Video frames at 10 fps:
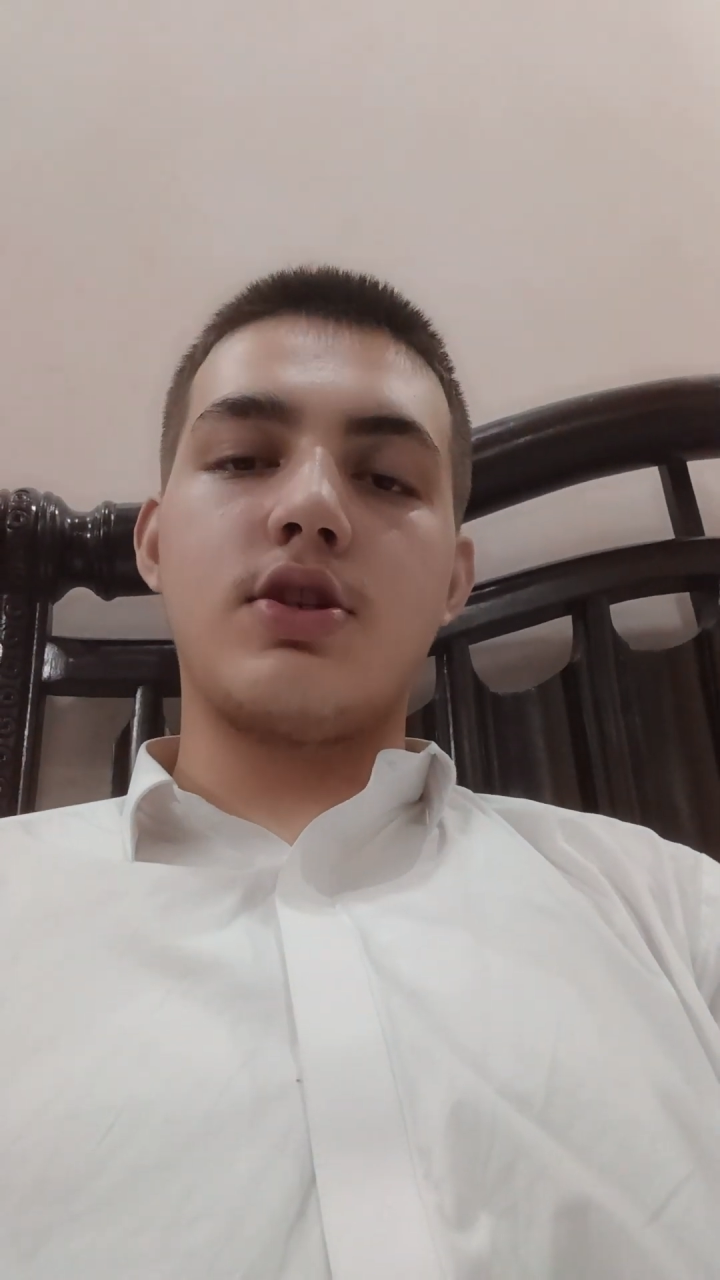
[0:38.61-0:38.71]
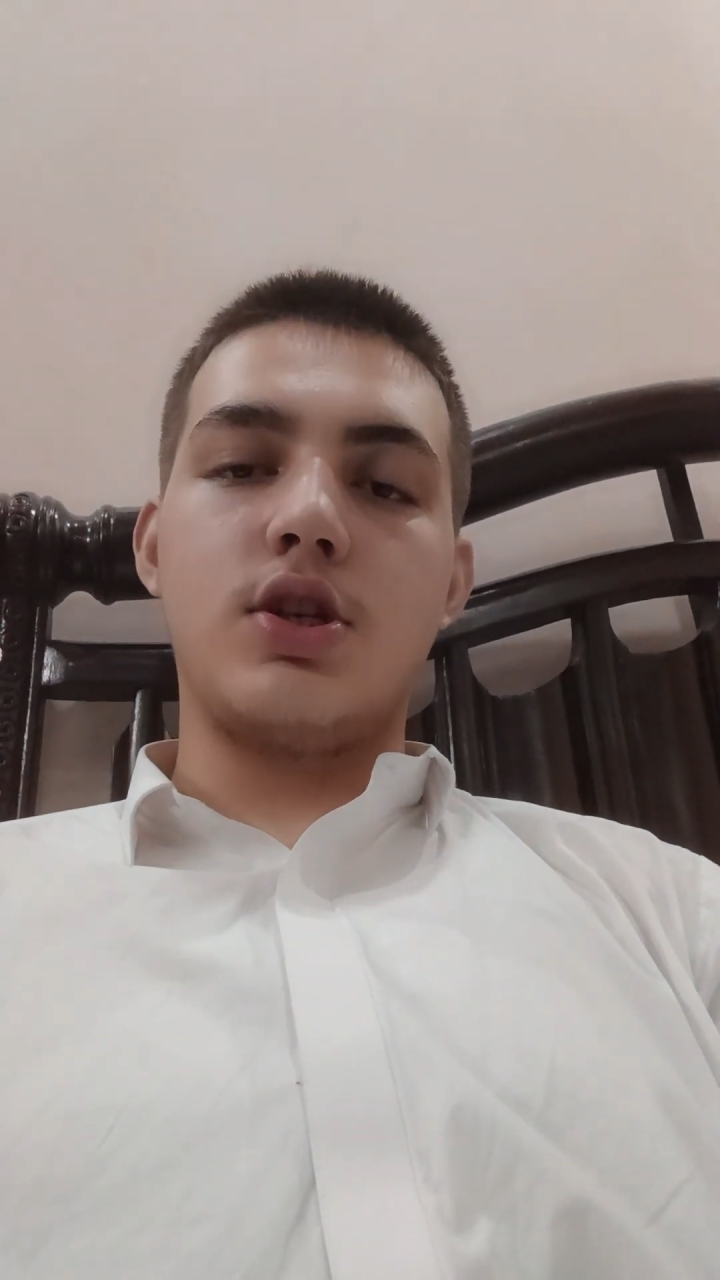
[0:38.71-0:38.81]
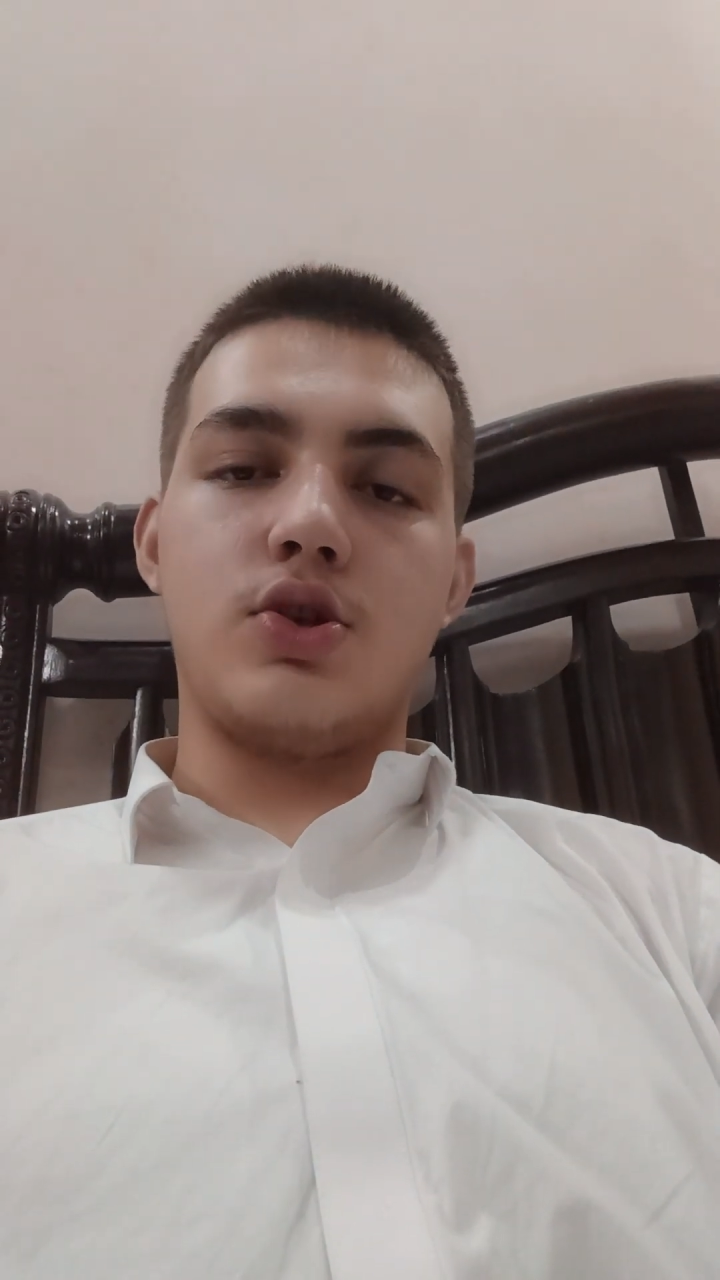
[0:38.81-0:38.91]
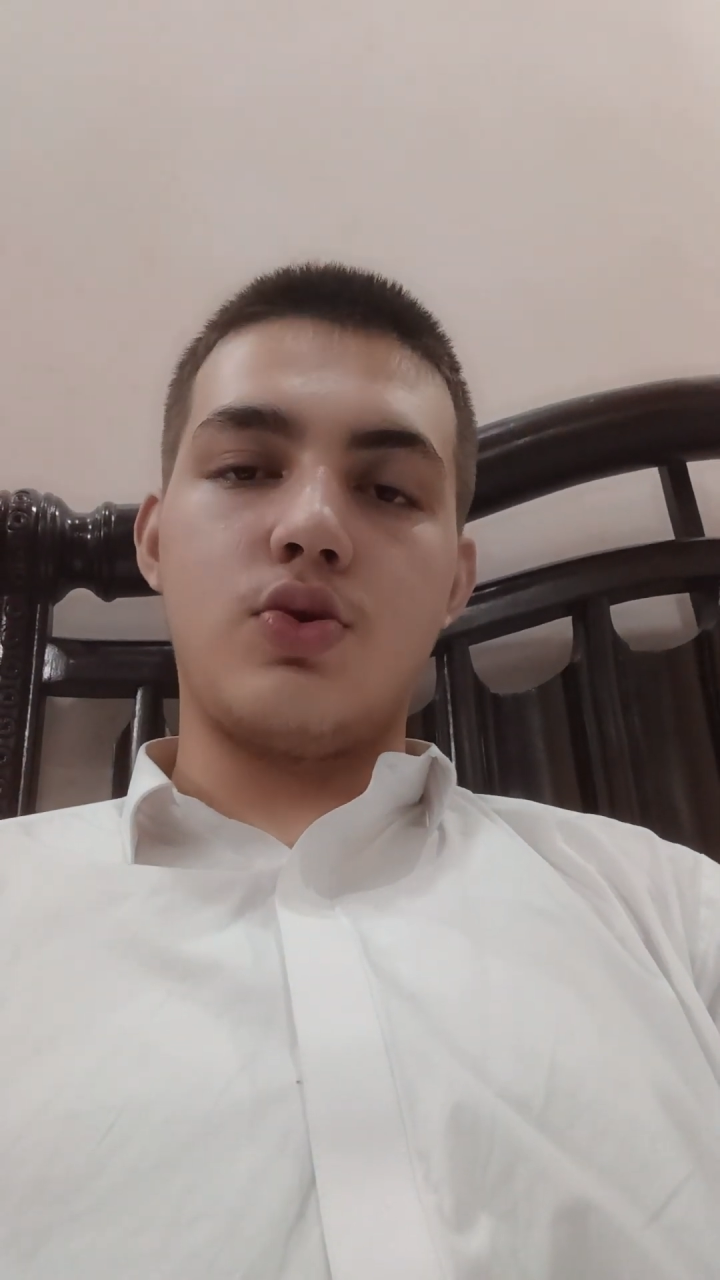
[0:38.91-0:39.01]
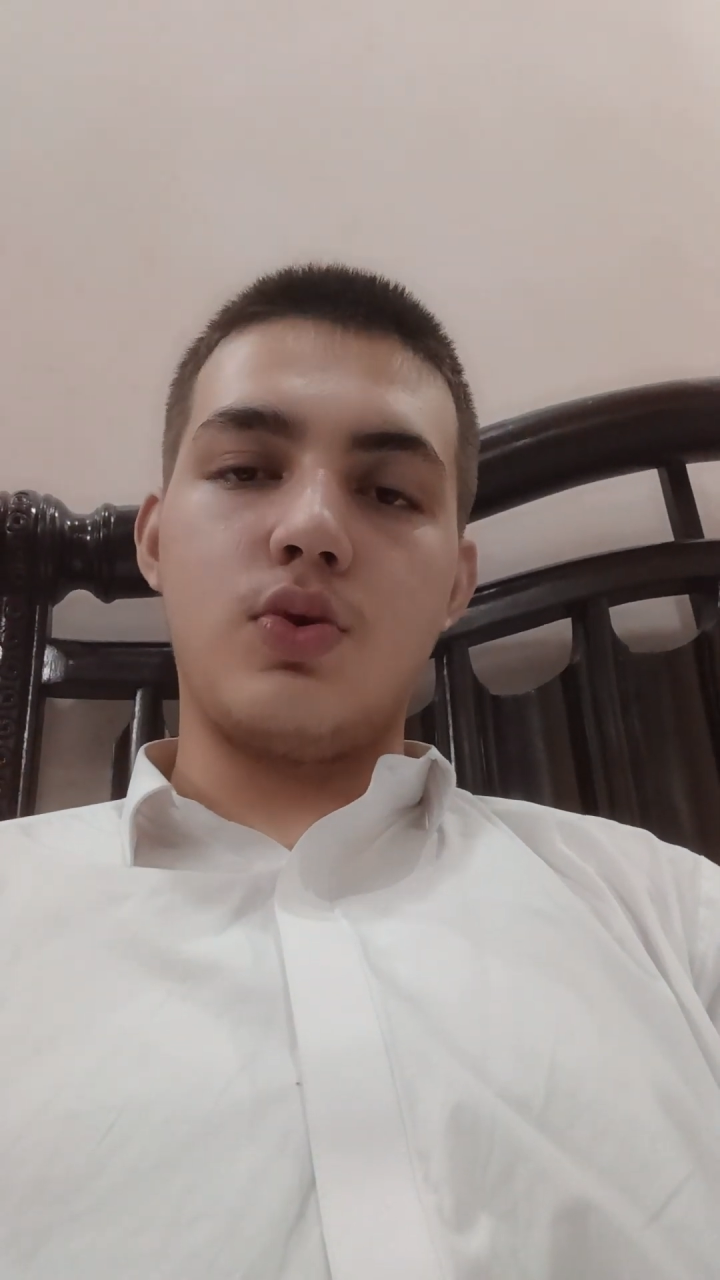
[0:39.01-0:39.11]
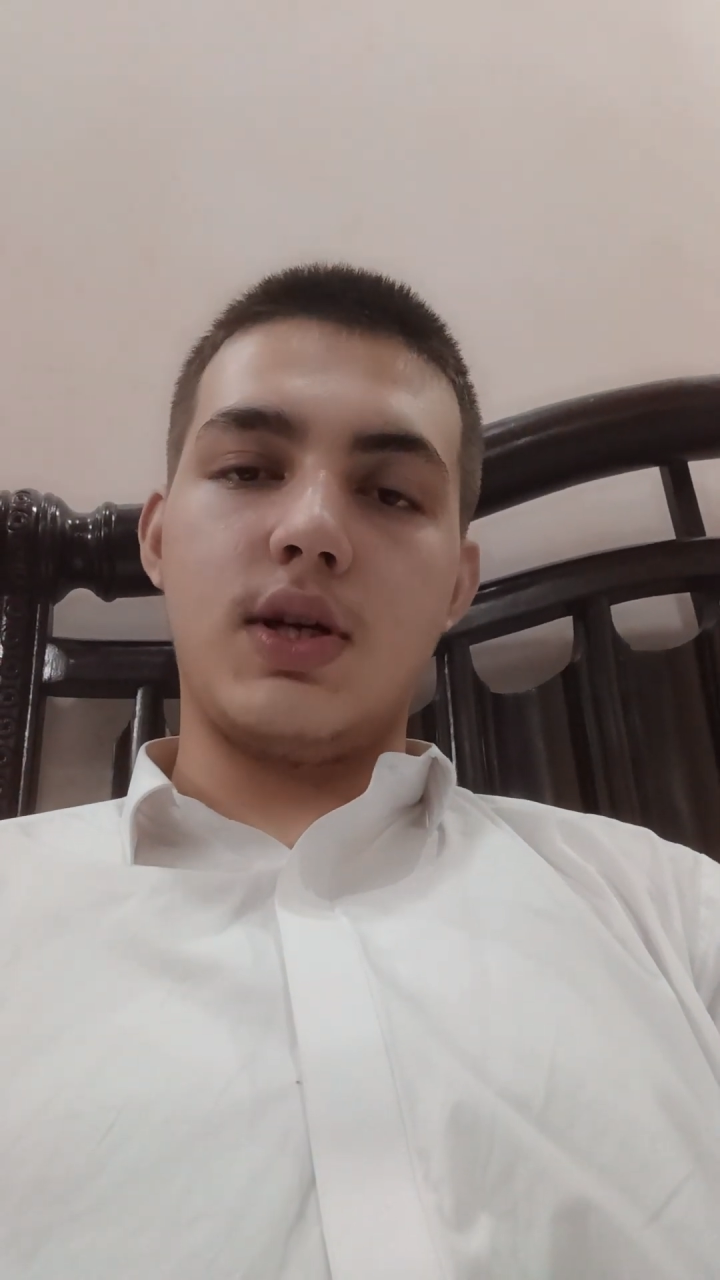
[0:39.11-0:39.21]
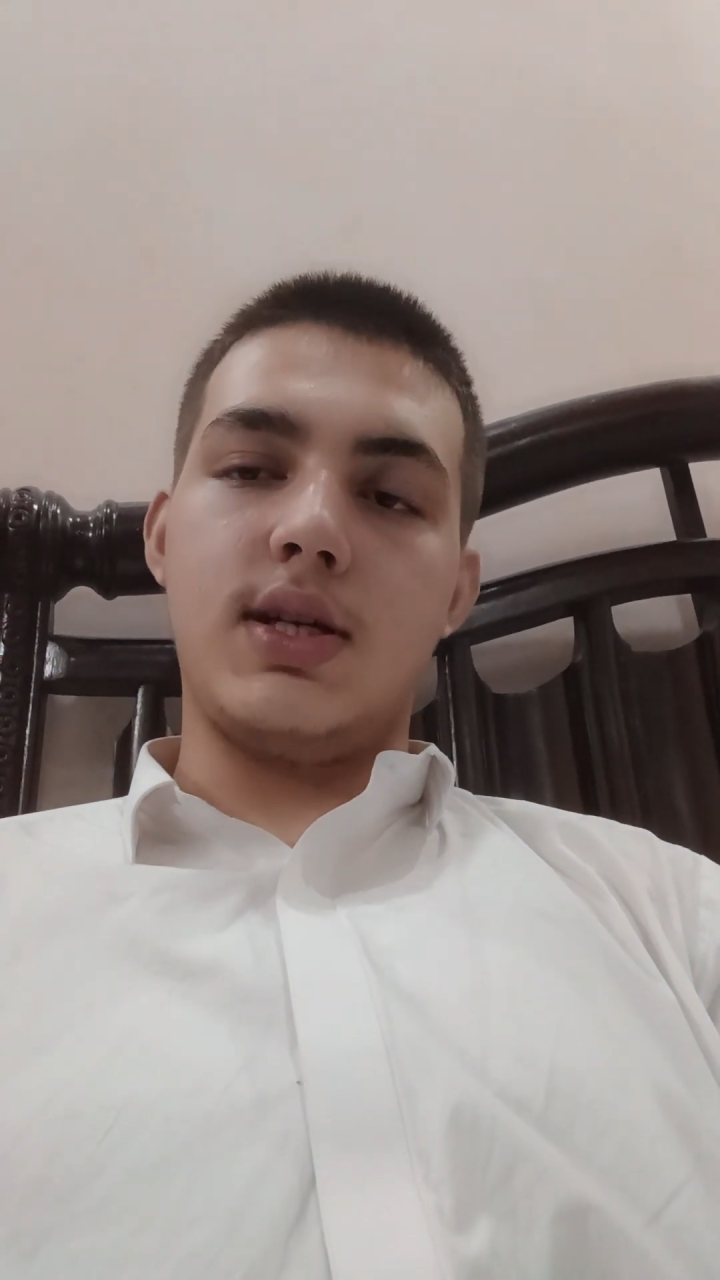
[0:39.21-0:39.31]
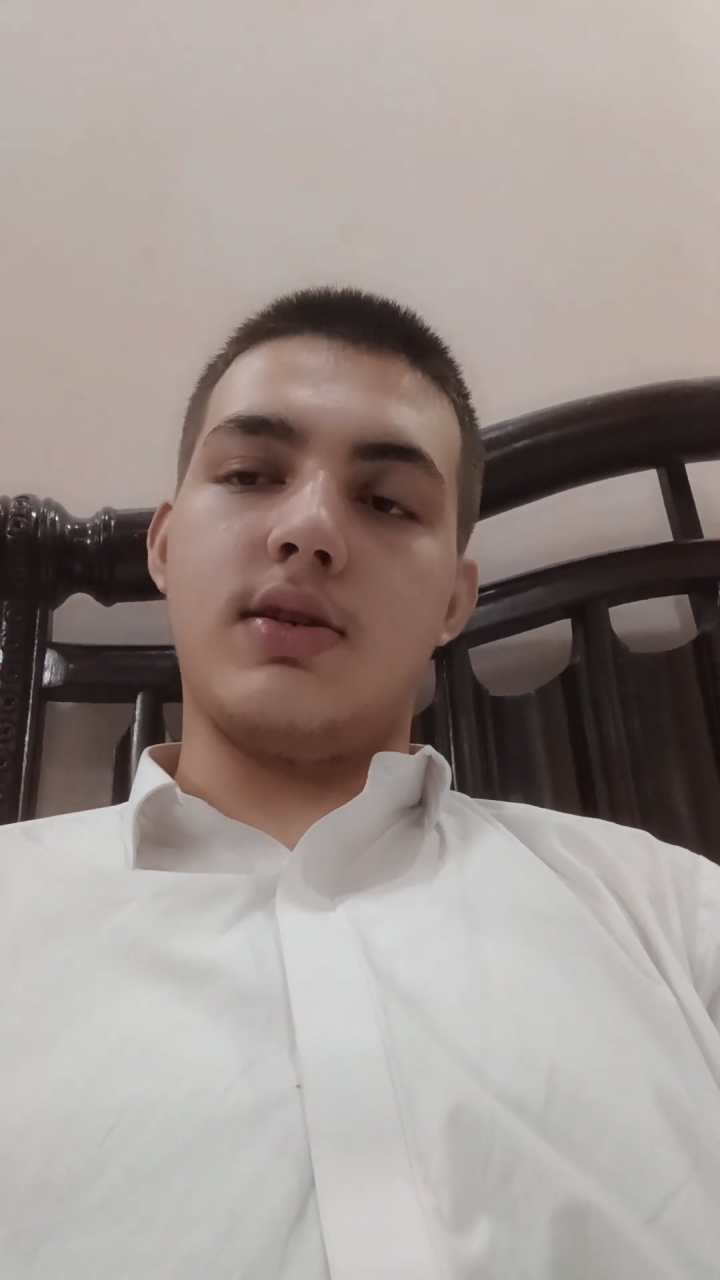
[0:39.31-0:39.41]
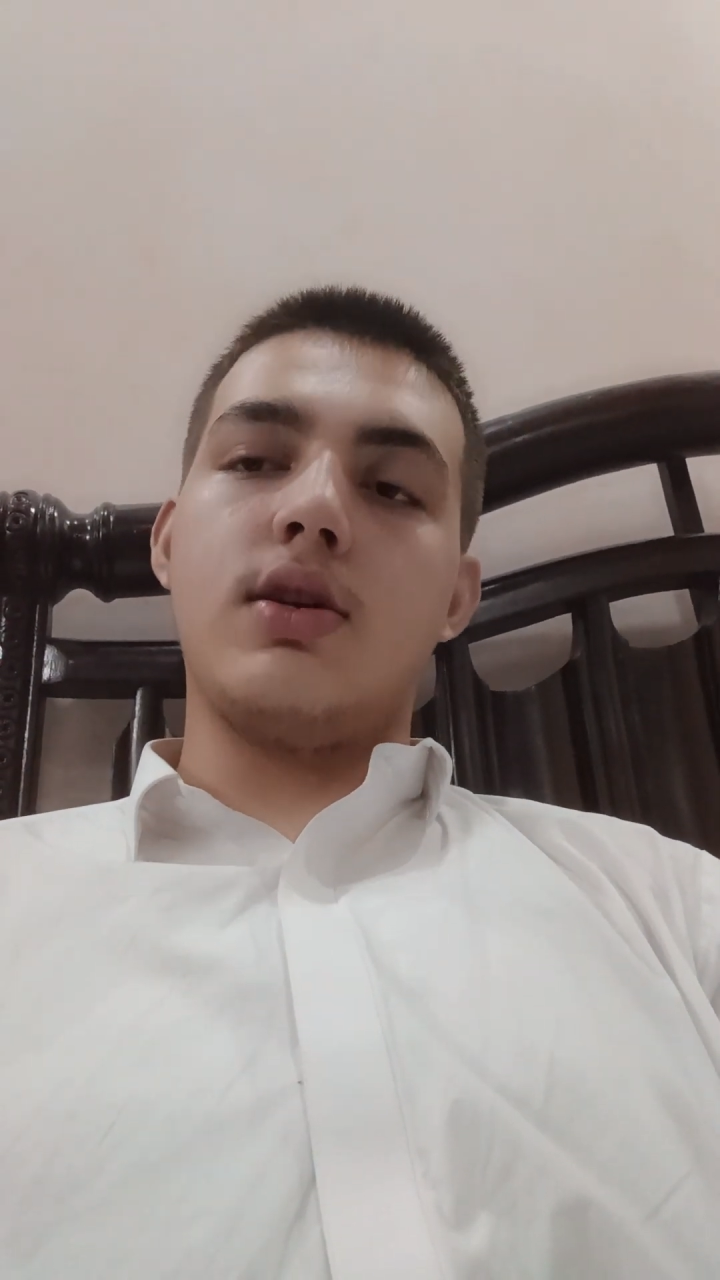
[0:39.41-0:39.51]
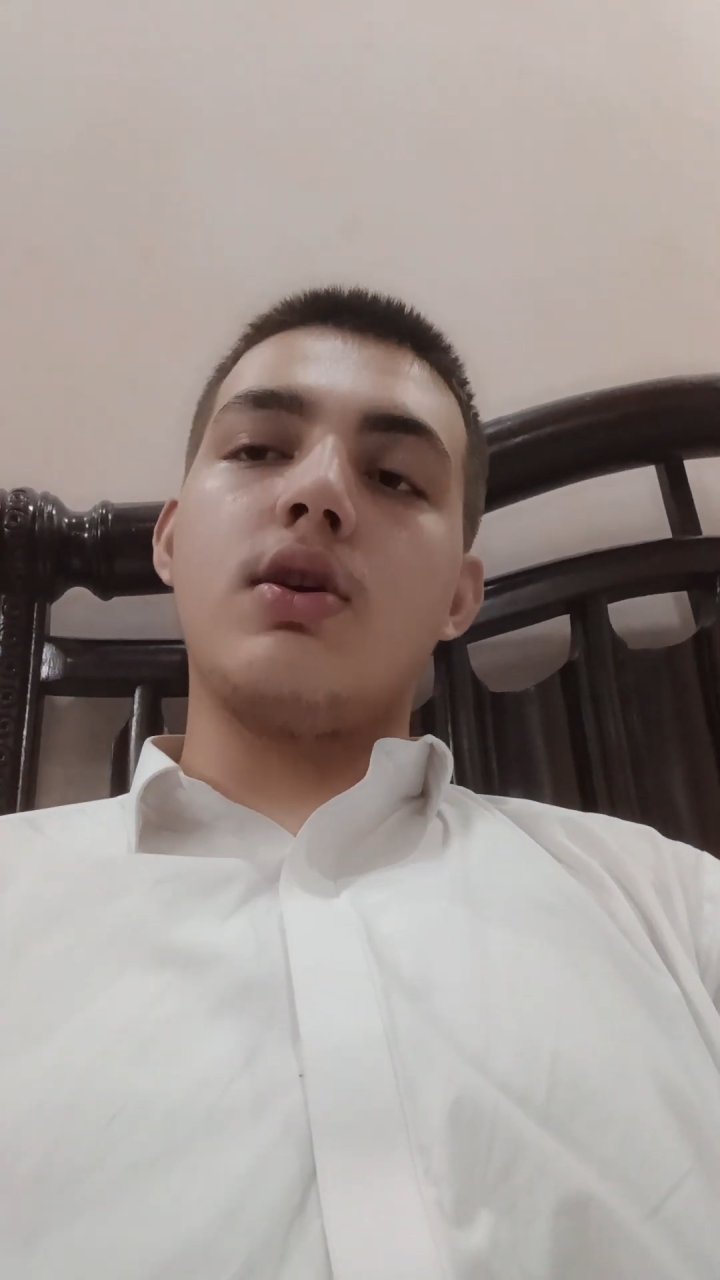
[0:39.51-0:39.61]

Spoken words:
into it.